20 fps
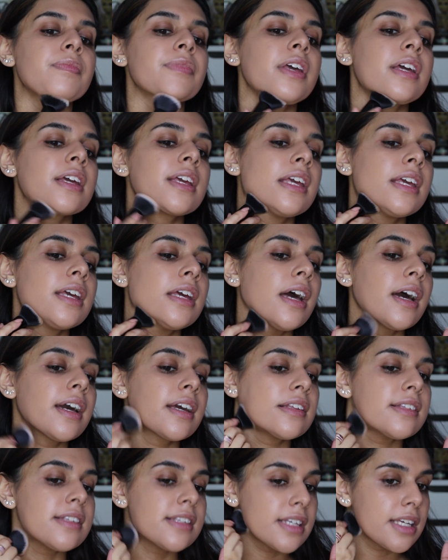I, keep, I
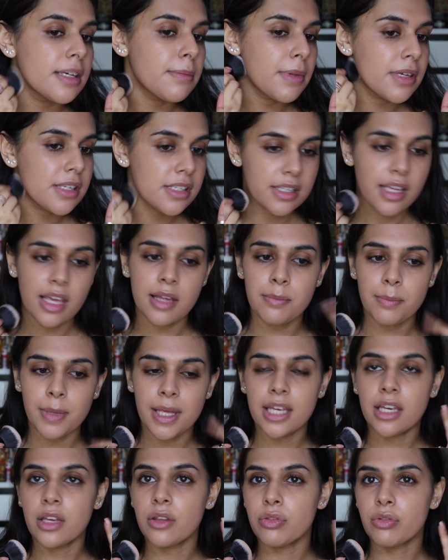can see my skin
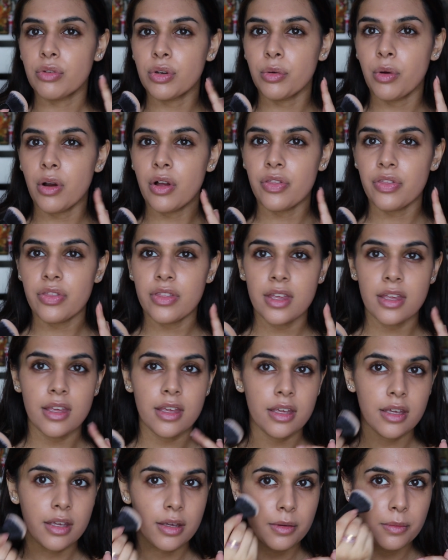peeking through on
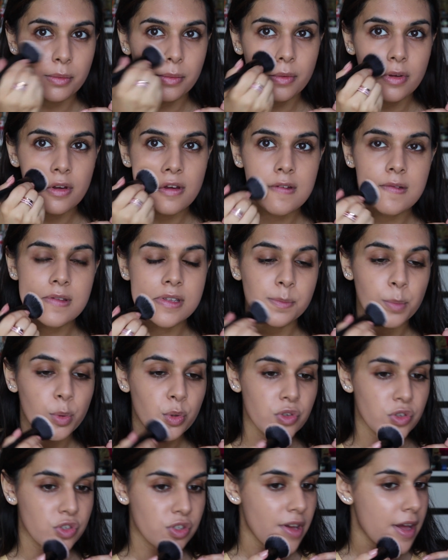the
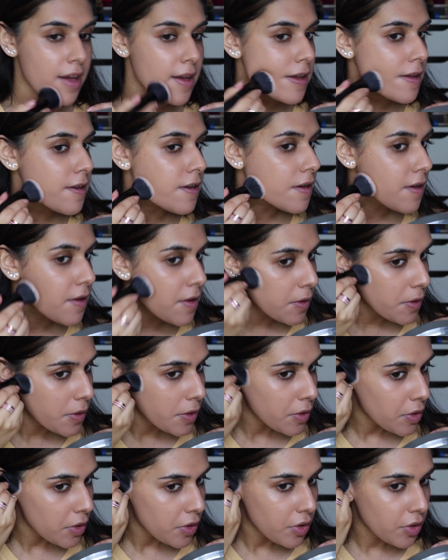sponge side,
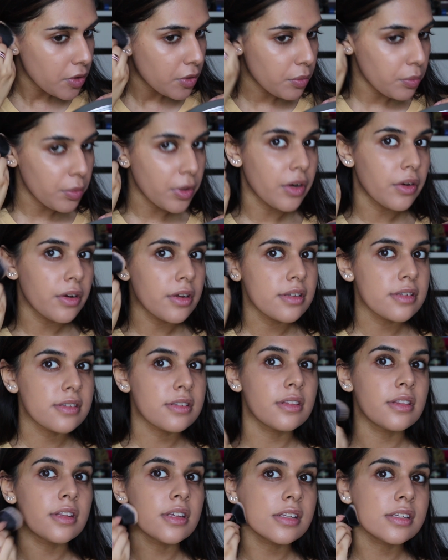
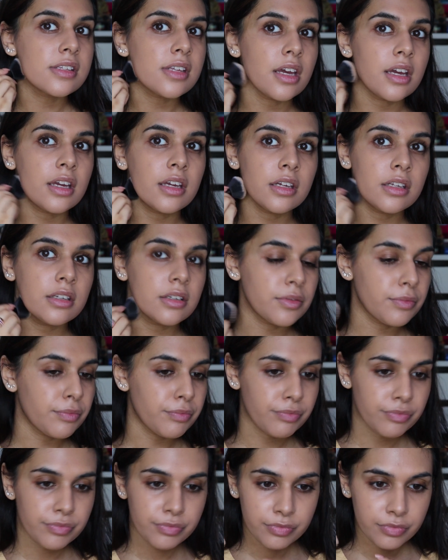whereas this side,
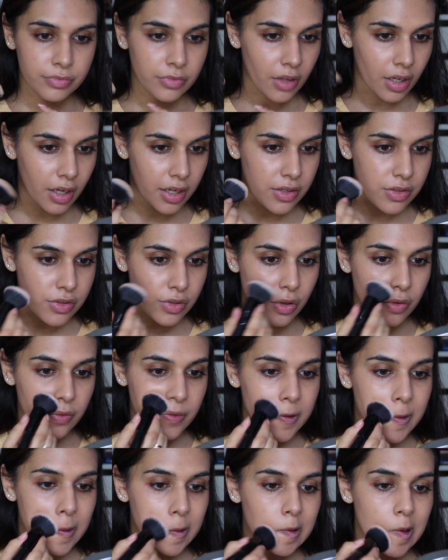it's
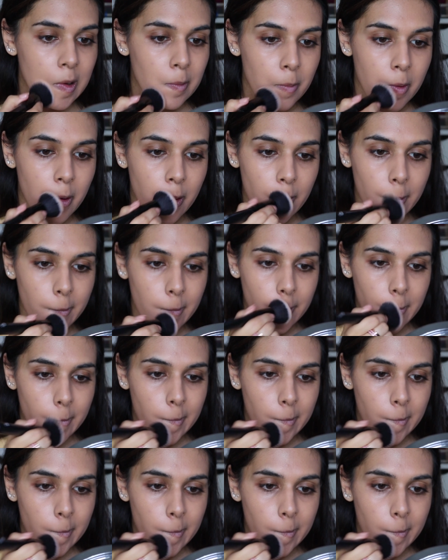covered a lot more.